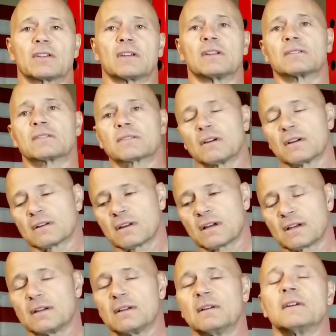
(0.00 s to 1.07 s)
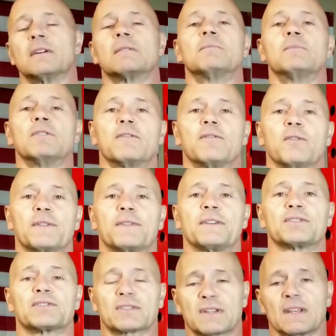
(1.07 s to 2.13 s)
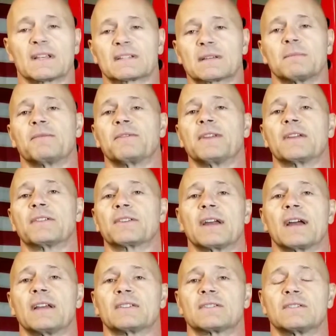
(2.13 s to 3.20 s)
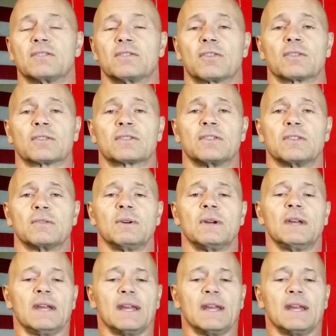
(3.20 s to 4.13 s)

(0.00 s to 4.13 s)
And so I kind of move with it, just like some of the other guys and girls do.